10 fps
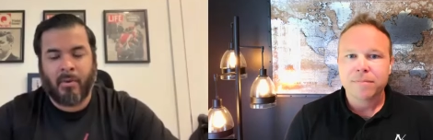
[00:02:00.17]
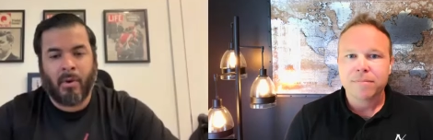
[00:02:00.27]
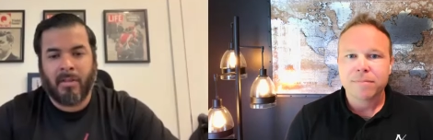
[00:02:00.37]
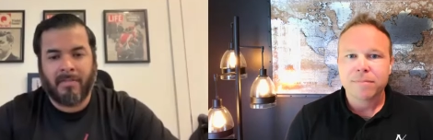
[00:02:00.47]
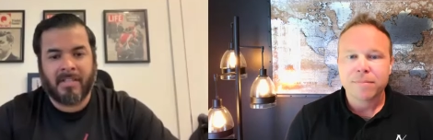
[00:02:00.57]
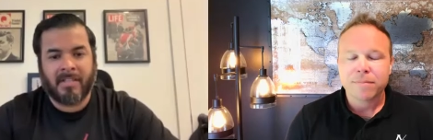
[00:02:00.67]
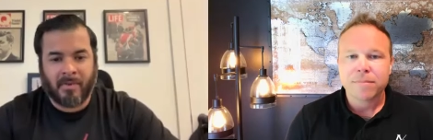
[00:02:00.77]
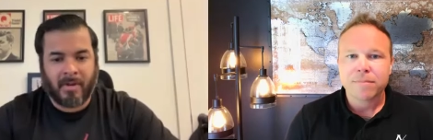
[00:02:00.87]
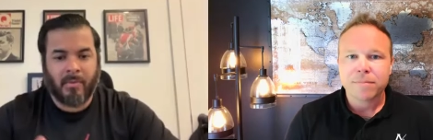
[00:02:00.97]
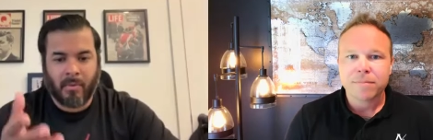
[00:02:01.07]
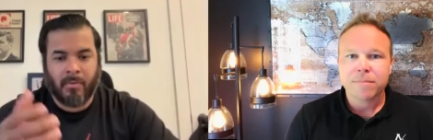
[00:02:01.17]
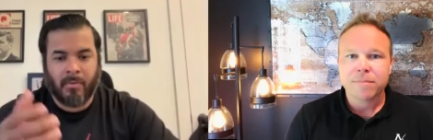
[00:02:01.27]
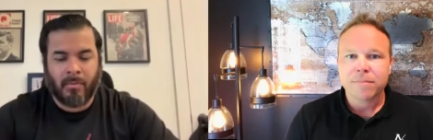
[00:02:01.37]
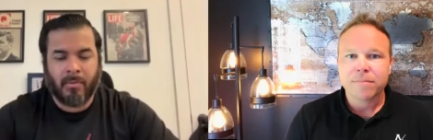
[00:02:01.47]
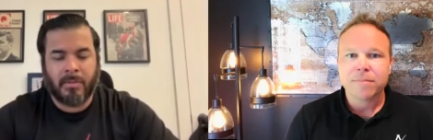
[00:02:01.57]
Speaker 1: that qualifies for it,
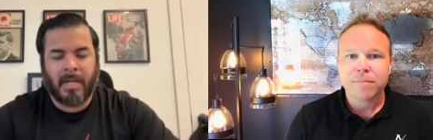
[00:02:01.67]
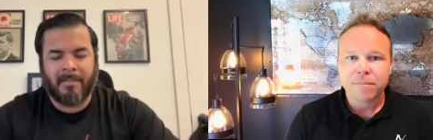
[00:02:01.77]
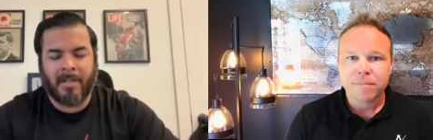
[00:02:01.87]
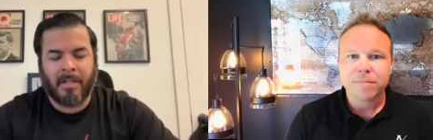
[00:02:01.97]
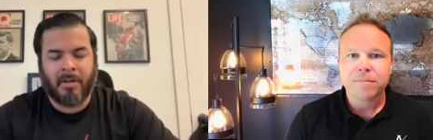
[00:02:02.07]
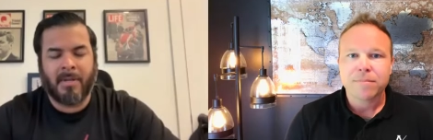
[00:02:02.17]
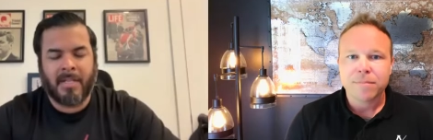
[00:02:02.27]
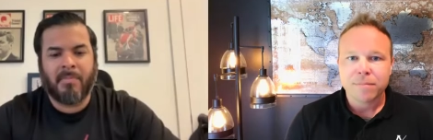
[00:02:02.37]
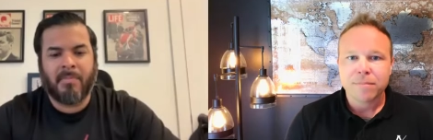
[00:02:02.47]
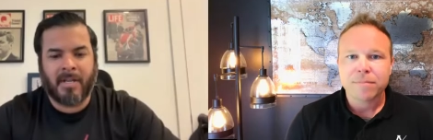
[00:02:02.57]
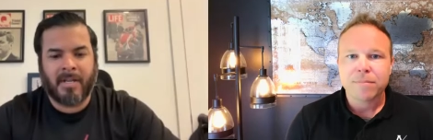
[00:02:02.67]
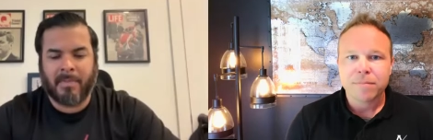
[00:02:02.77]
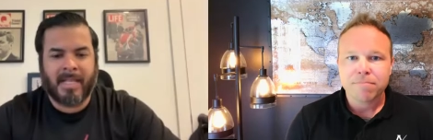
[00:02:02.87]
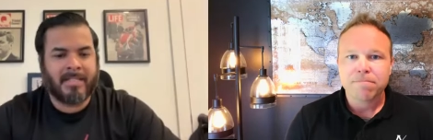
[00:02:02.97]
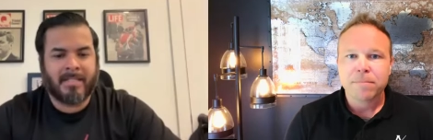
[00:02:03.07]
we'll we'll dive a little bit deeper in
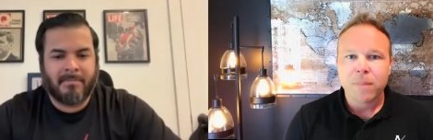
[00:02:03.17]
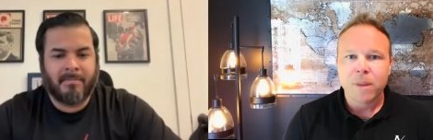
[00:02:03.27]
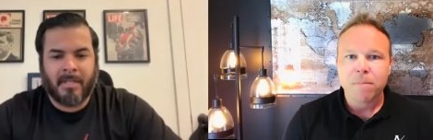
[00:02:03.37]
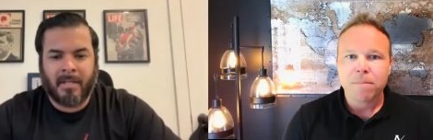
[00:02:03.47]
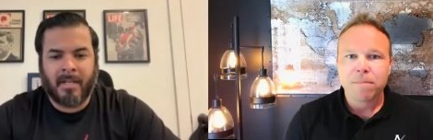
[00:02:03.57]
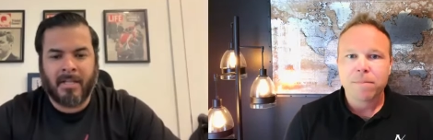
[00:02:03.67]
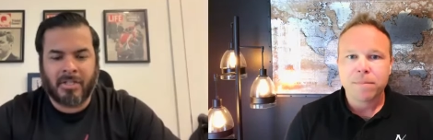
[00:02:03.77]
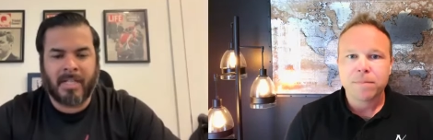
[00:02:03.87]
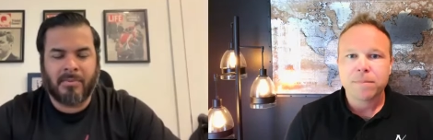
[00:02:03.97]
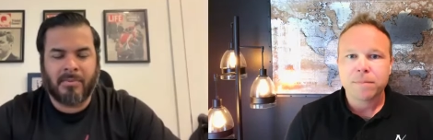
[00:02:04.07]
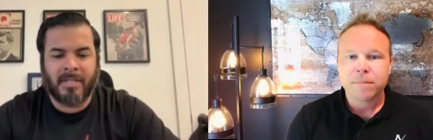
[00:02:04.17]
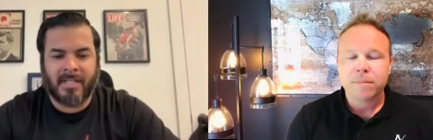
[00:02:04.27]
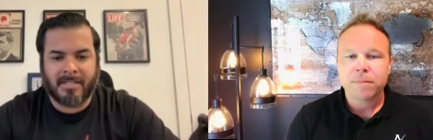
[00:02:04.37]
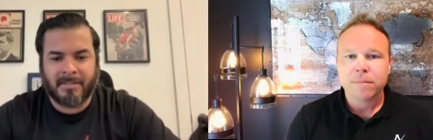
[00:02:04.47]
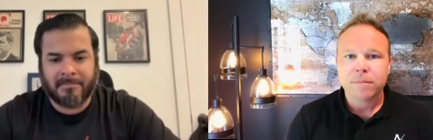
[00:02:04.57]
it. But that's in a nutshell, that's what it
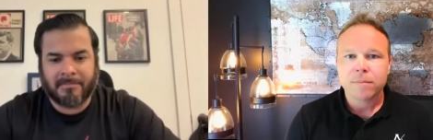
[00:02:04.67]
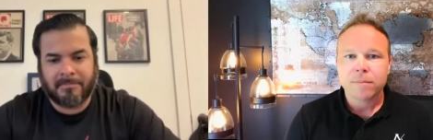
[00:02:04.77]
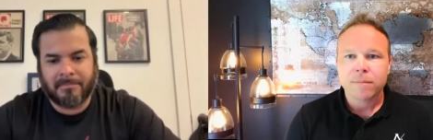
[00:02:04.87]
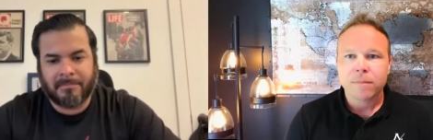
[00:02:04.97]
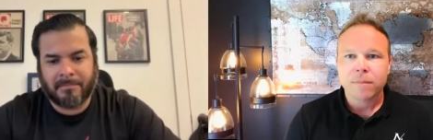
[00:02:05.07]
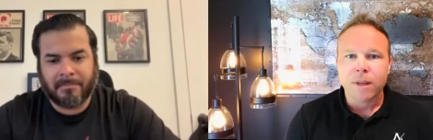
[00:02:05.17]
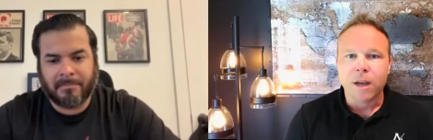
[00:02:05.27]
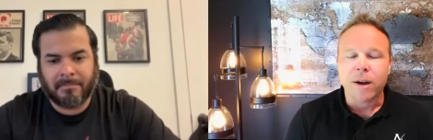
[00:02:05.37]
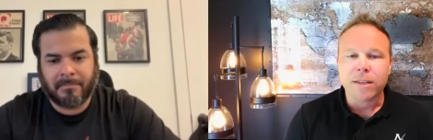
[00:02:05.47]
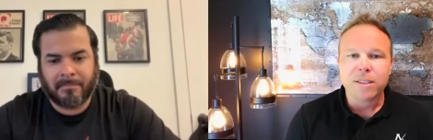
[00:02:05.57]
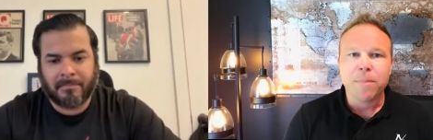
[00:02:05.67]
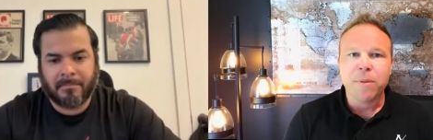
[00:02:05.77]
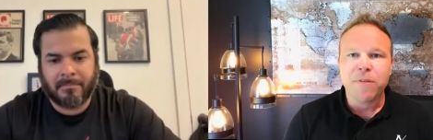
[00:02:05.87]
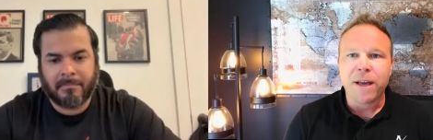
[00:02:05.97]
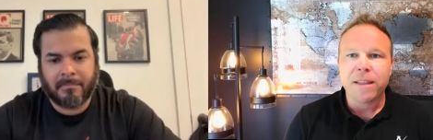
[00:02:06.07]
is.
Speaker 2: All right,
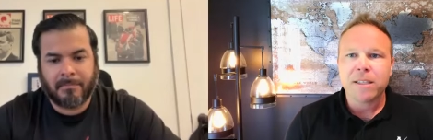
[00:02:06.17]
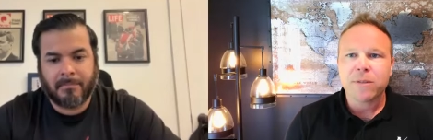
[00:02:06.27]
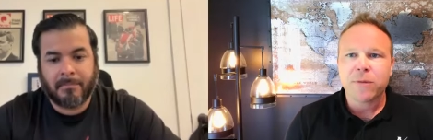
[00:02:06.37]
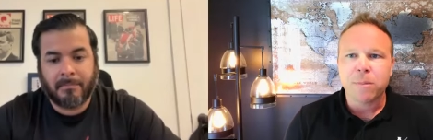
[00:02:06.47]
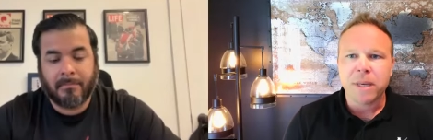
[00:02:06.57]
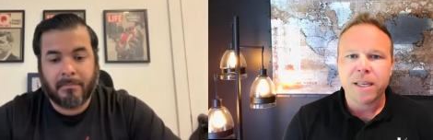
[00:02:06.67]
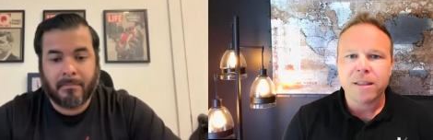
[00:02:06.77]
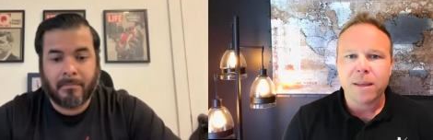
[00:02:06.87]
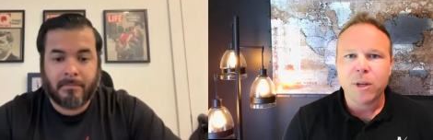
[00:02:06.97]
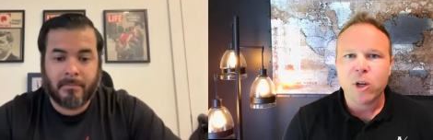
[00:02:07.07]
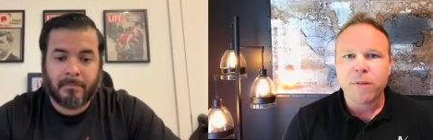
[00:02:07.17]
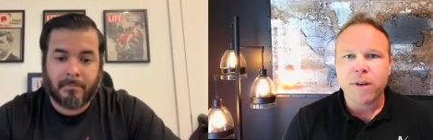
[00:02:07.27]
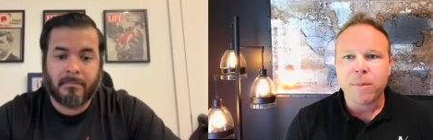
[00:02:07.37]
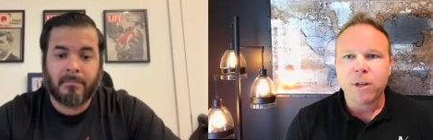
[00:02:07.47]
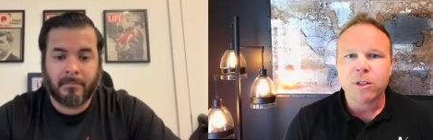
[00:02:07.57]
simplify this for me. Let me know if
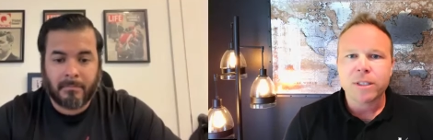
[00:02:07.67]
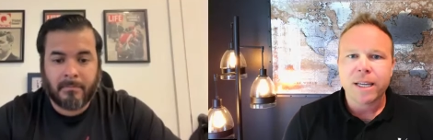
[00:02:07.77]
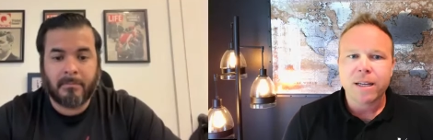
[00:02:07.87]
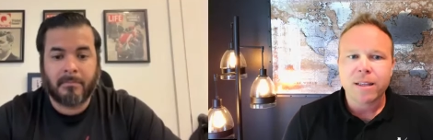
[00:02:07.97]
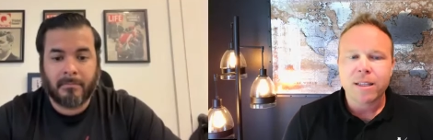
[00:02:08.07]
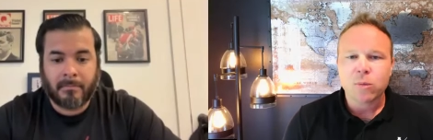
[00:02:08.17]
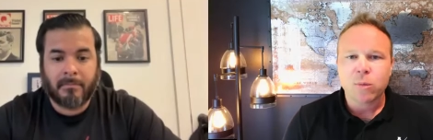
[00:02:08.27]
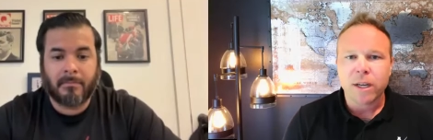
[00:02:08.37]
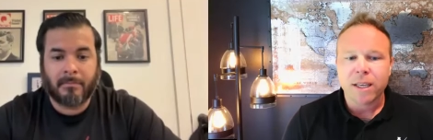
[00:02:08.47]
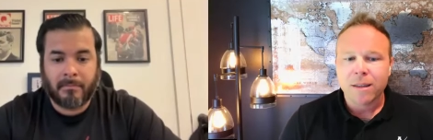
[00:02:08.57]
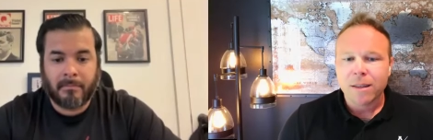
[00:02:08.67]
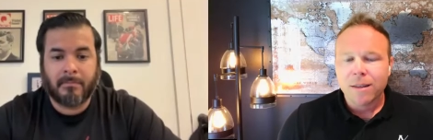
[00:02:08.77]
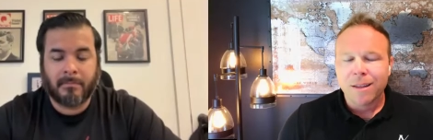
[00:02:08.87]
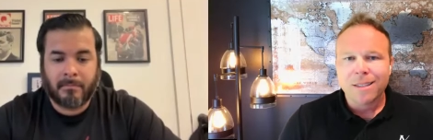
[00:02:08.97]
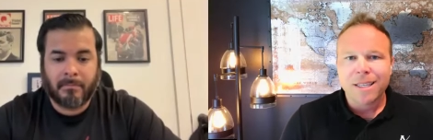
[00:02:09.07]
I'm understanding this right.
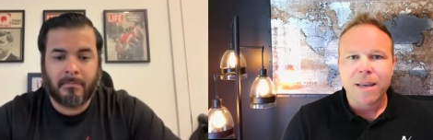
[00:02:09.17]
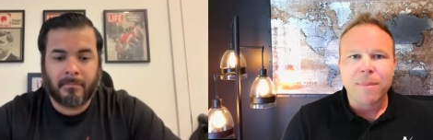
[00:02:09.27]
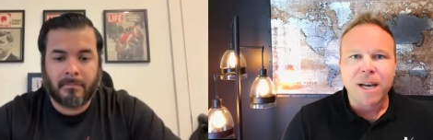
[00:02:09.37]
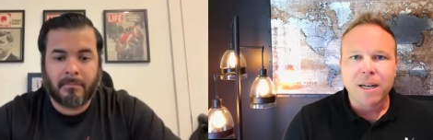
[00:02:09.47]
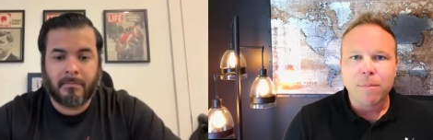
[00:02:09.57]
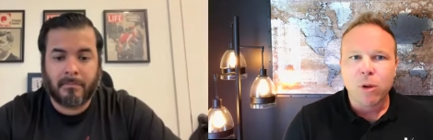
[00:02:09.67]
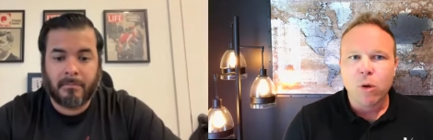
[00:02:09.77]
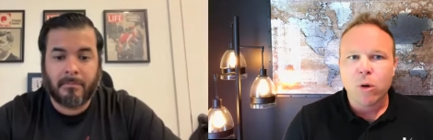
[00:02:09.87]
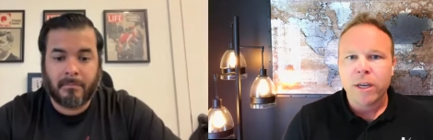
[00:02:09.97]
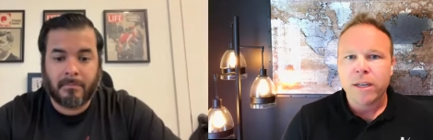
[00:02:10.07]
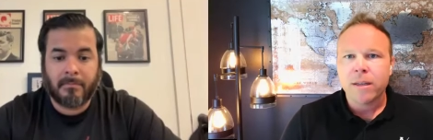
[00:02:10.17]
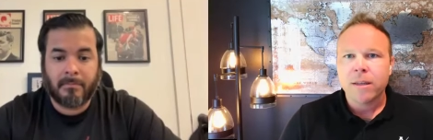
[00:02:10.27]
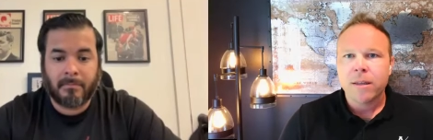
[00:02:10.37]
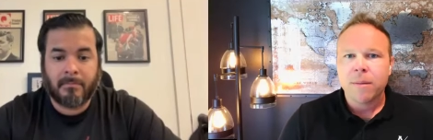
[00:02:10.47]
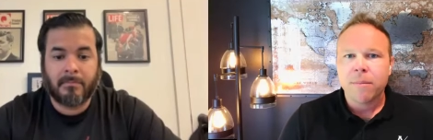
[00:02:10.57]
Let's say I'm unemployed,
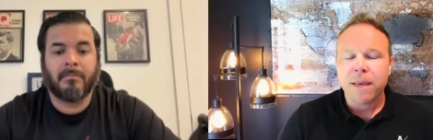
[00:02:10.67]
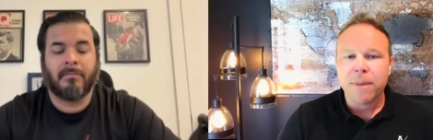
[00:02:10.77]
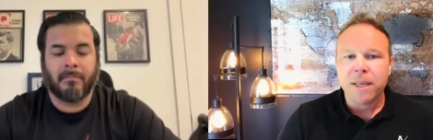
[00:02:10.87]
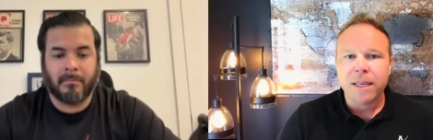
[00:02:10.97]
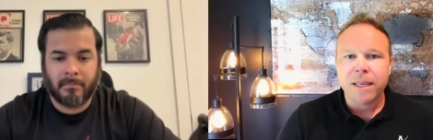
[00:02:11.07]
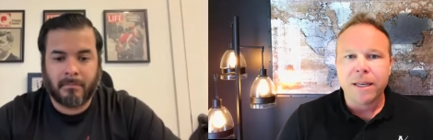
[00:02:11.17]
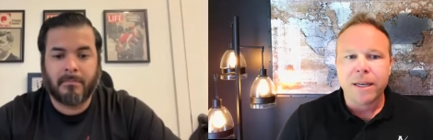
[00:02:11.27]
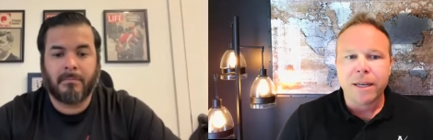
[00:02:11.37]
maybe mm-hmm.